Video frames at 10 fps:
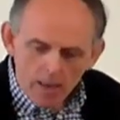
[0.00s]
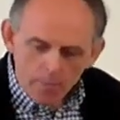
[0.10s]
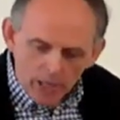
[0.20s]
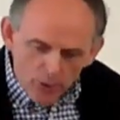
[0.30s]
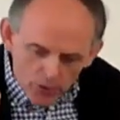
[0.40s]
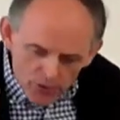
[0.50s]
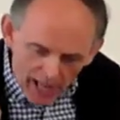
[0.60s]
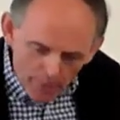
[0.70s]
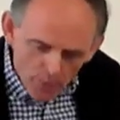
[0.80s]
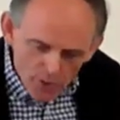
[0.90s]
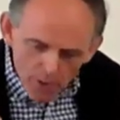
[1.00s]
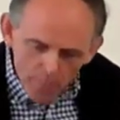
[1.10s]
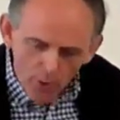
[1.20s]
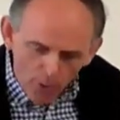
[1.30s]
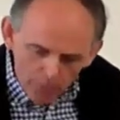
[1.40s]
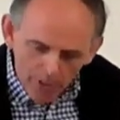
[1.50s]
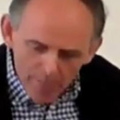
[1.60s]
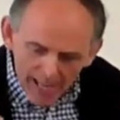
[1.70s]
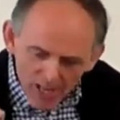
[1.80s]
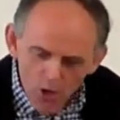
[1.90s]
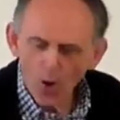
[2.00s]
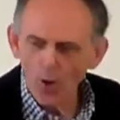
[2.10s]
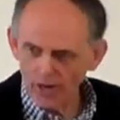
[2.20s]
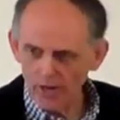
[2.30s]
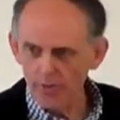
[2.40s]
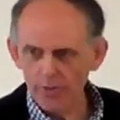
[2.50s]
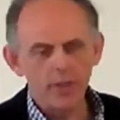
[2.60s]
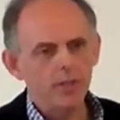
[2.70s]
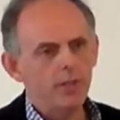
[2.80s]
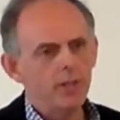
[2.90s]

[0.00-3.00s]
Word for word: because that was the problem in Corinth.